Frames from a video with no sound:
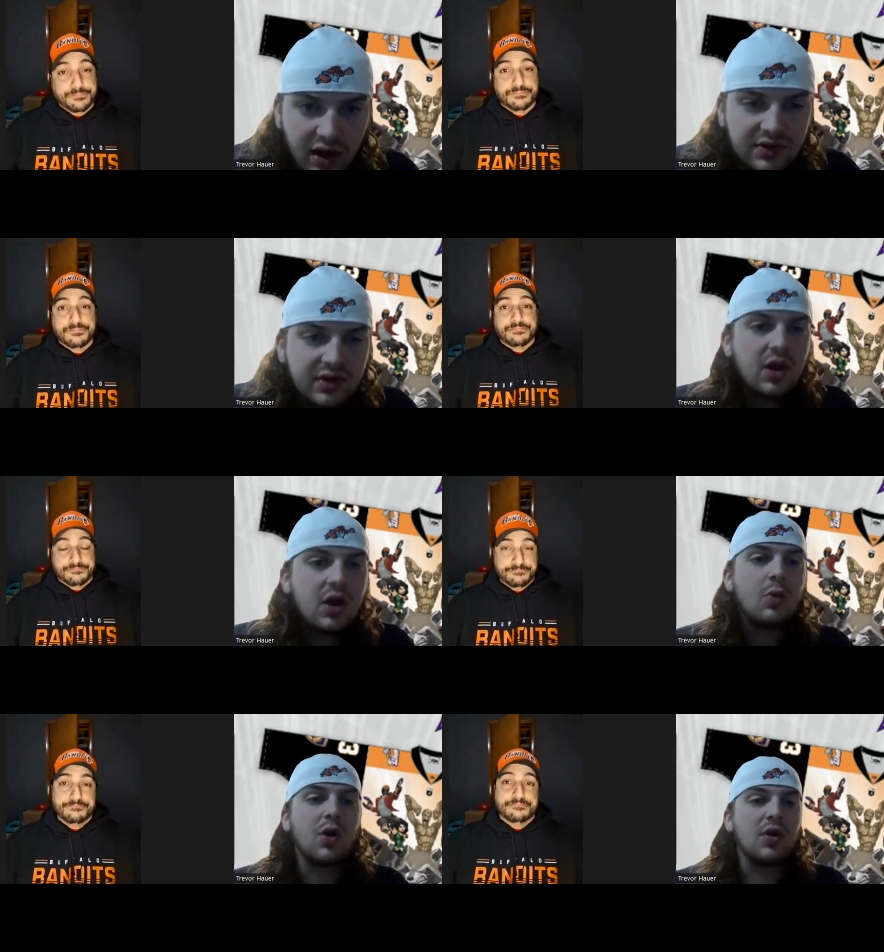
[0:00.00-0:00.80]
Speaker 1: us.
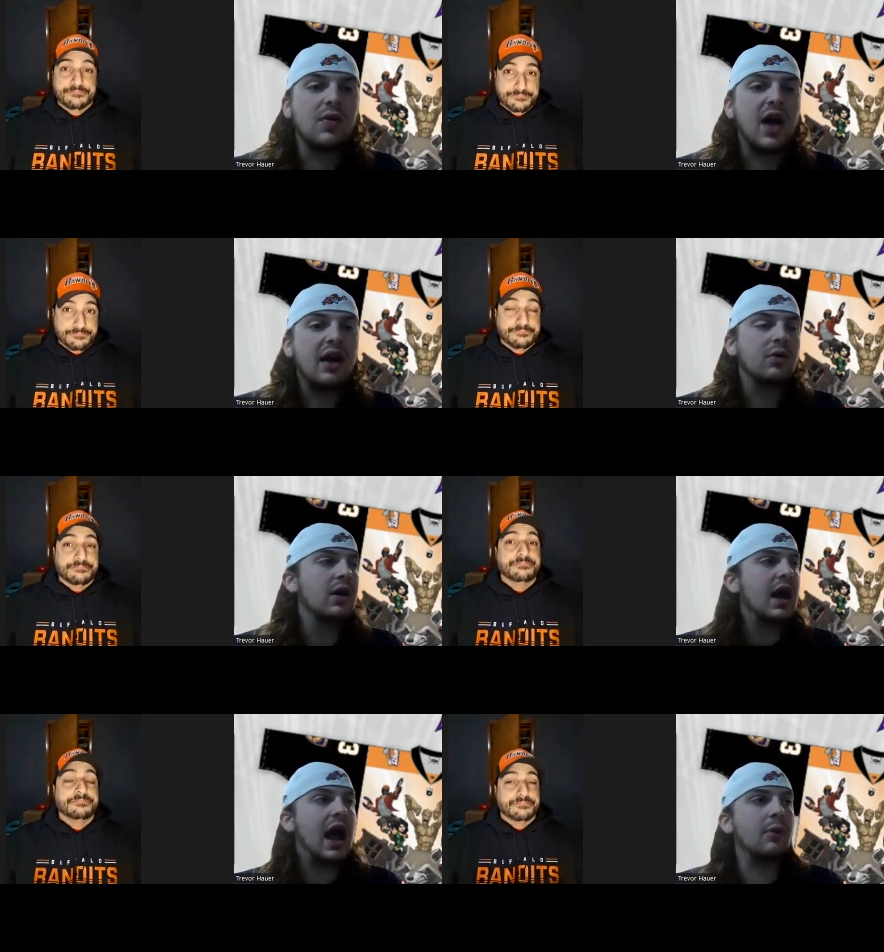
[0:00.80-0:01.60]
What a lot.
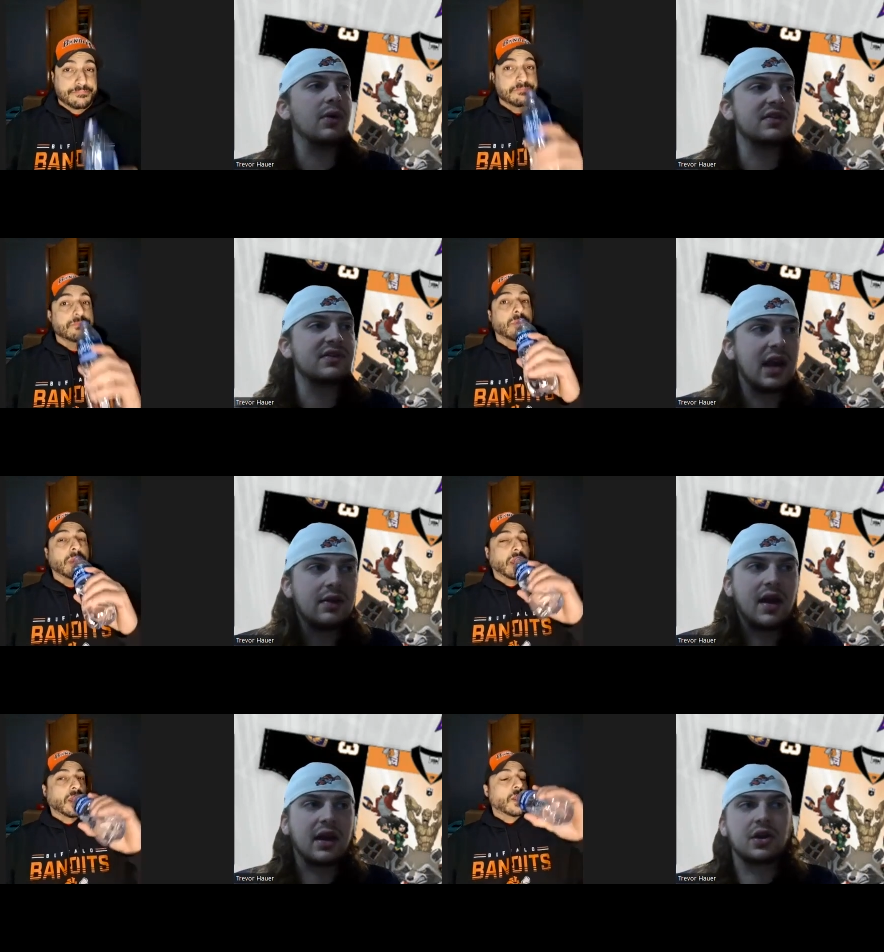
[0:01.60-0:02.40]
Mm-hmm. I want to say
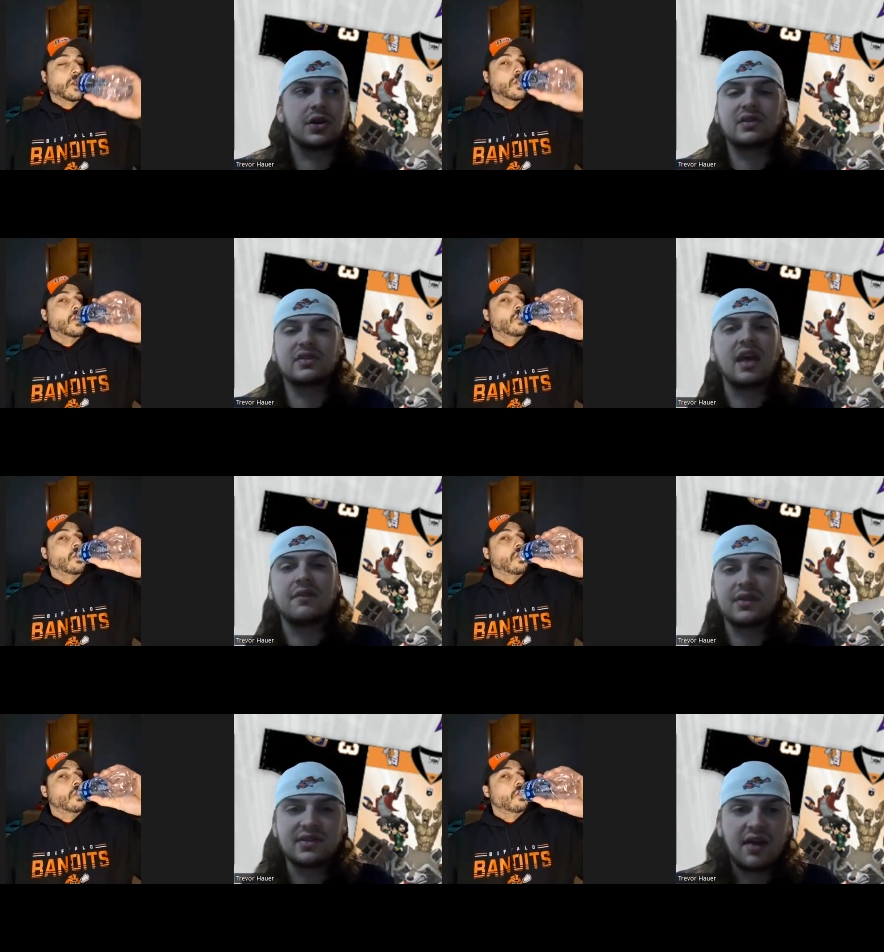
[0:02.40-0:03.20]
like a good
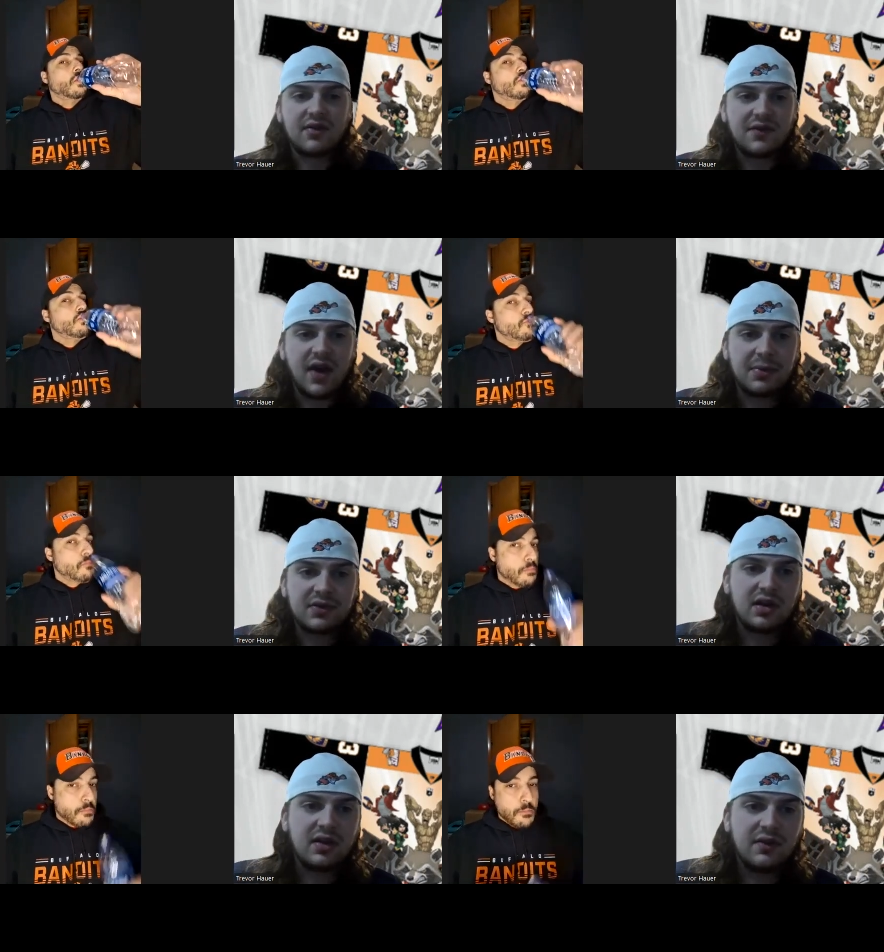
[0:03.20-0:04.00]
70,
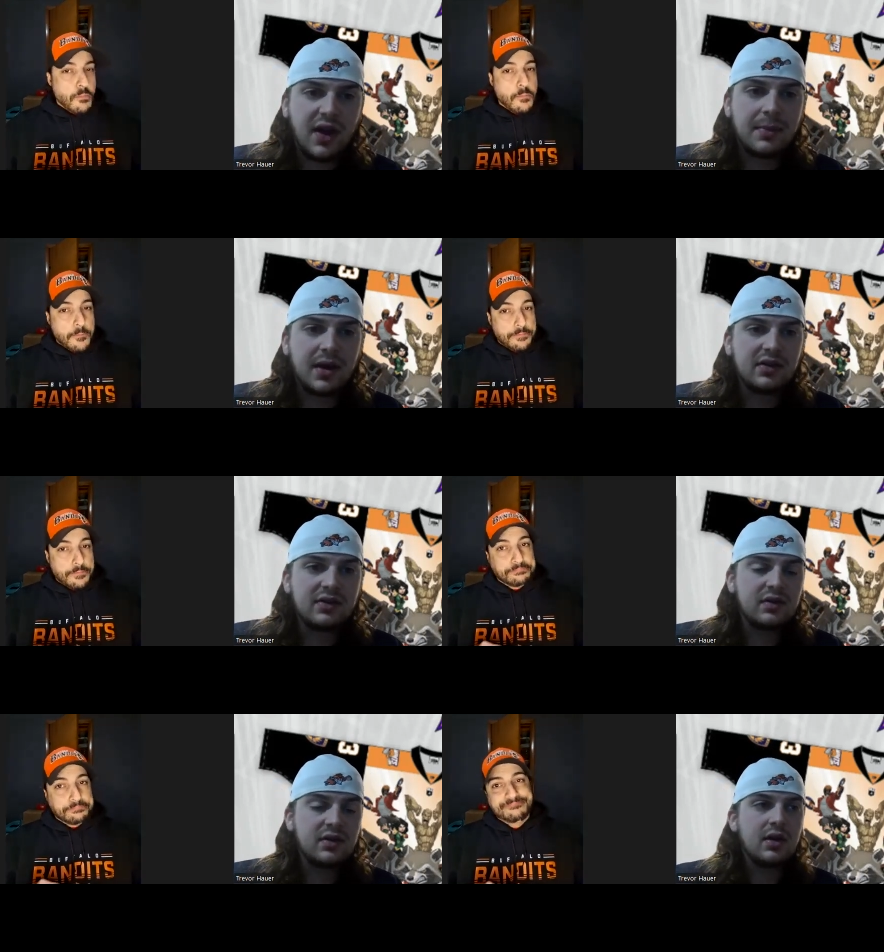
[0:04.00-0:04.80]
75% of the fan
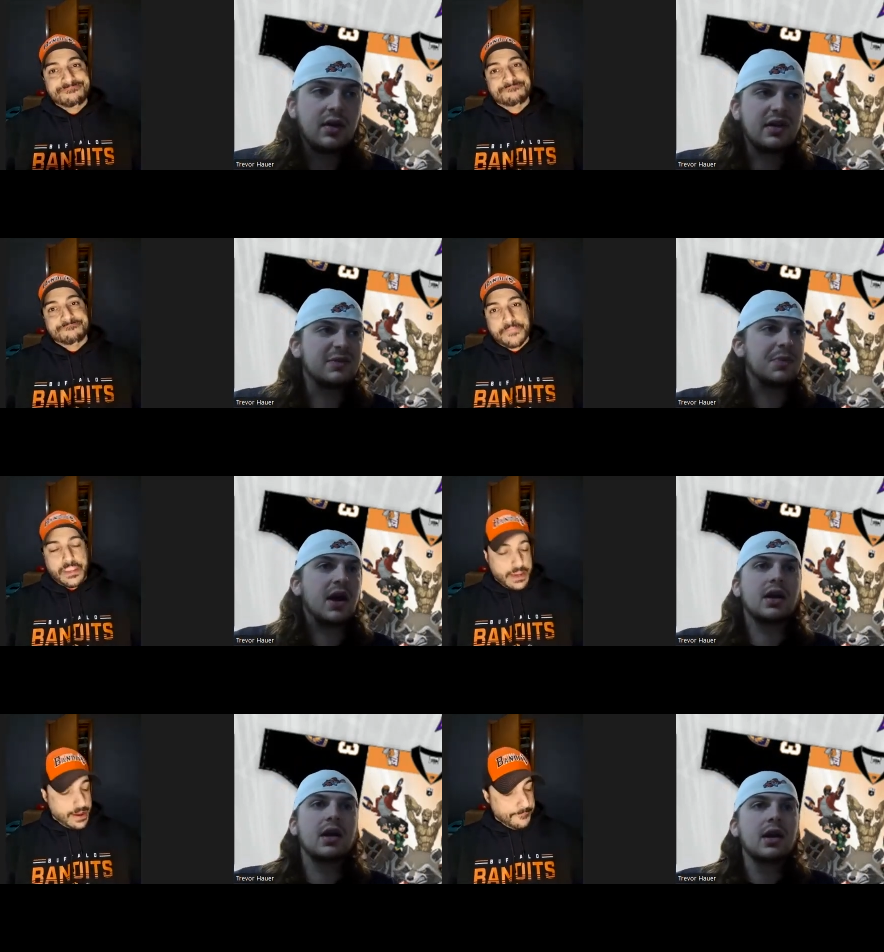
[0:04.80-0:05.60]
base that's
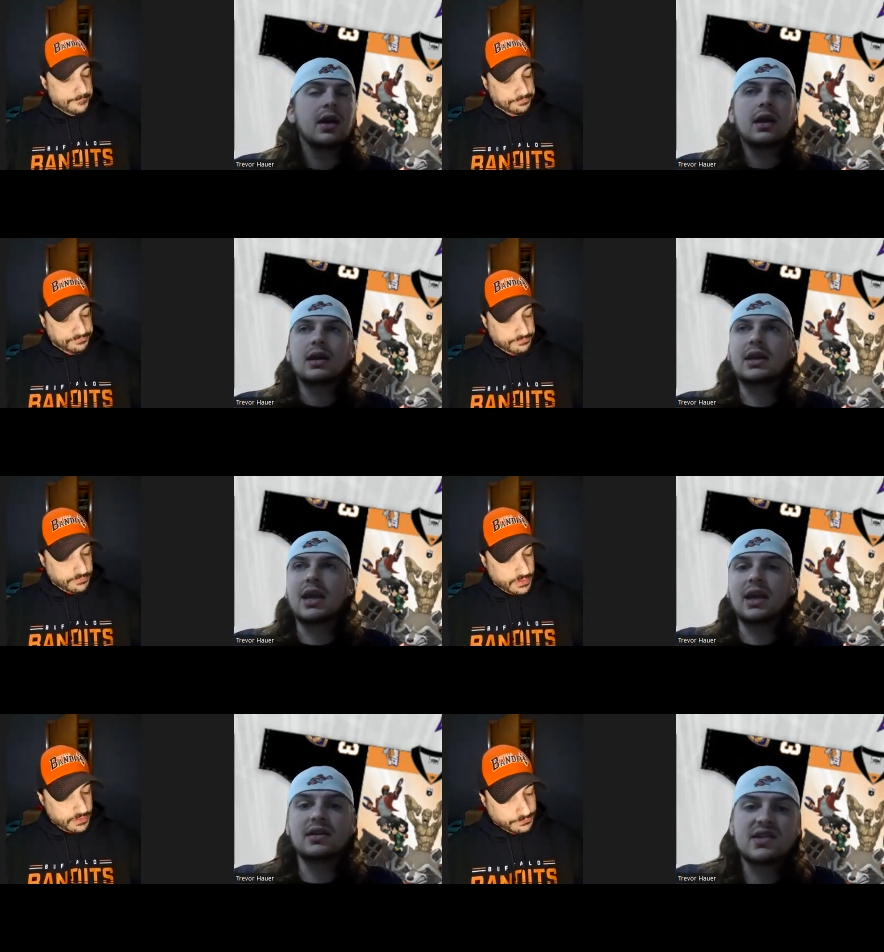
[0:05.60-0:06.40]
been yep.
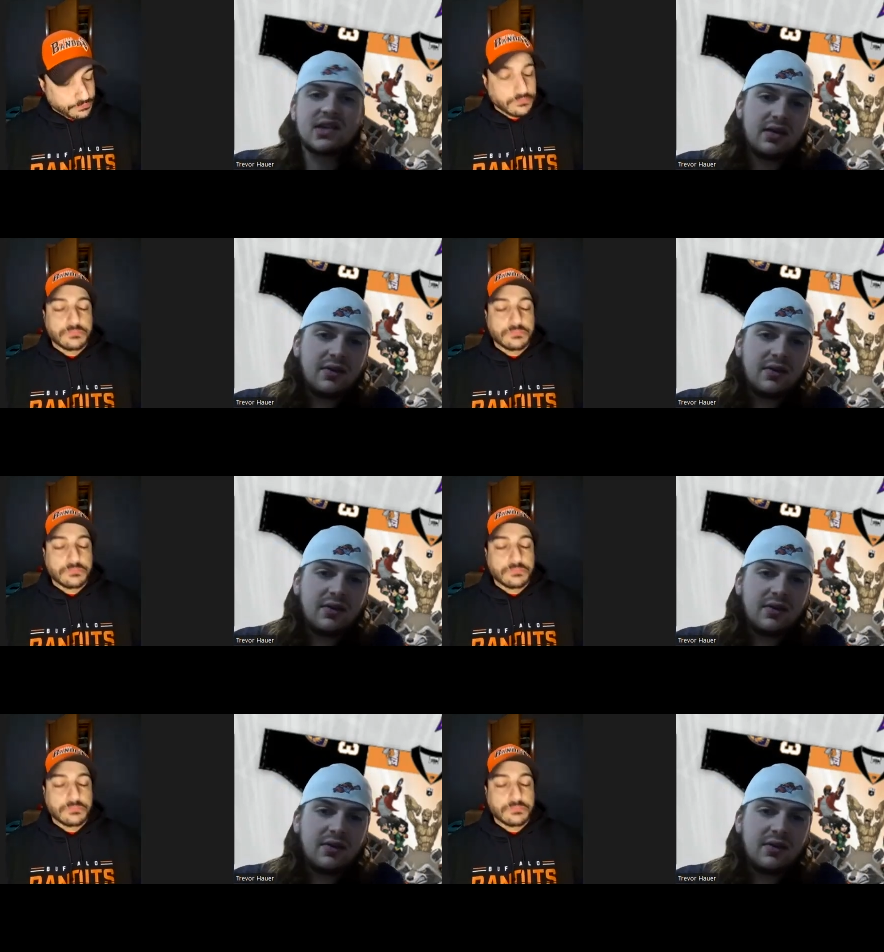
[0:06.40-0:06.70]
kicking the seat